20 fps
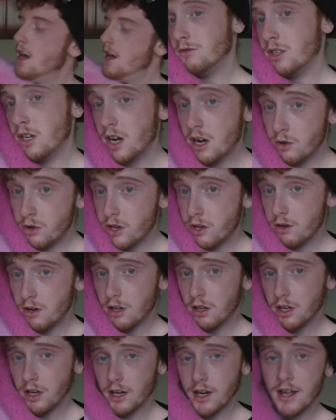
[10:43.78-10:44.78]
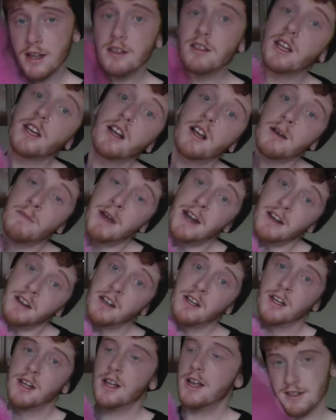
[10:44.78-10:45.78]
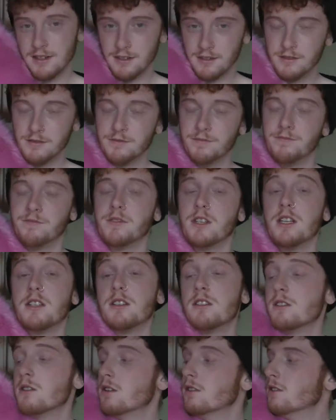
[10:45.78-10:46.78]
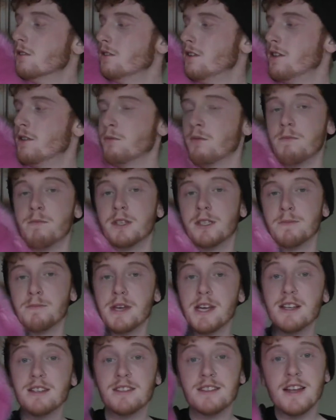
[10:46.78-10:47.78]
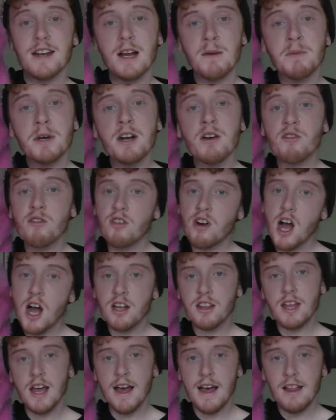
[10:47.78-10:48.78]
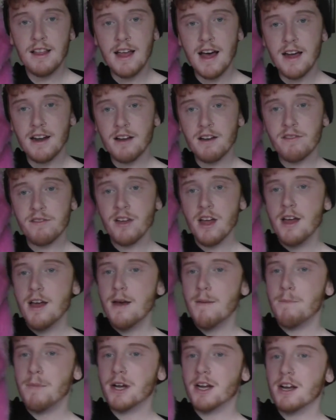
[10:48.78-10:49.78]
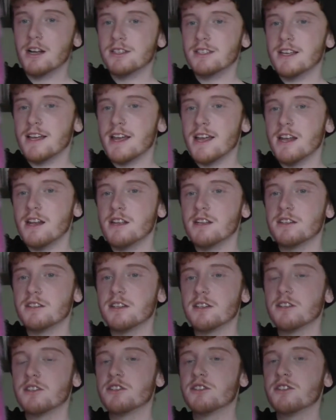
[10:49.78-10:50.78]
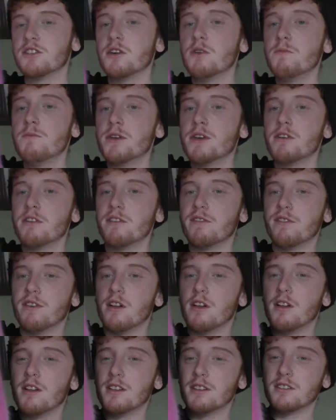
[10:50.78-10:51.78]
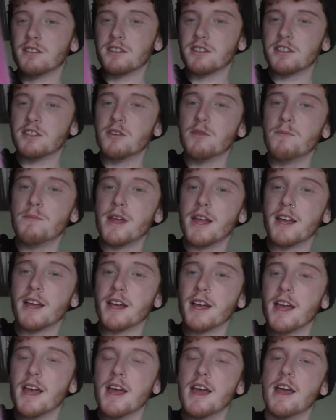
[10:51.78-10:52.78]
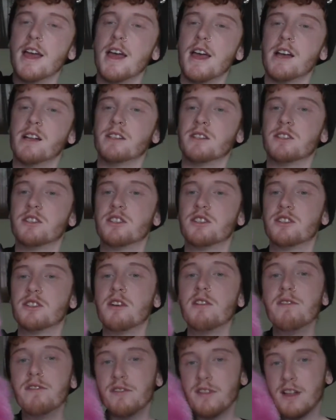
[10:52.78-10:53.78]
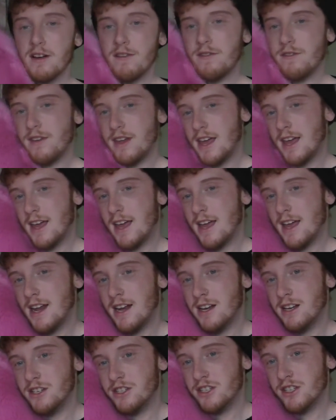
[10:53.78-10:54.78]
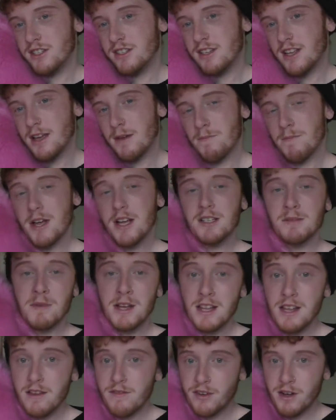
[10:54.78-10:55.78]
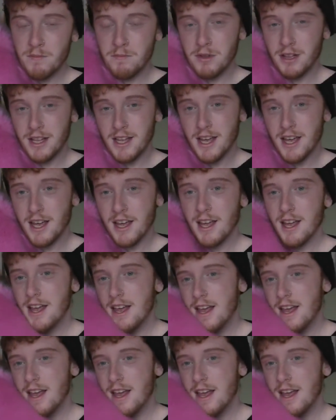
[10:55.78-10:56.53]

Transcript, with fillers: Look at how cute i look looking at. Like, come on. This is also another women's piece that I'm gonna rock the hell out of because it is so beautiful and so big and so fluffy and it just like makes my life complete.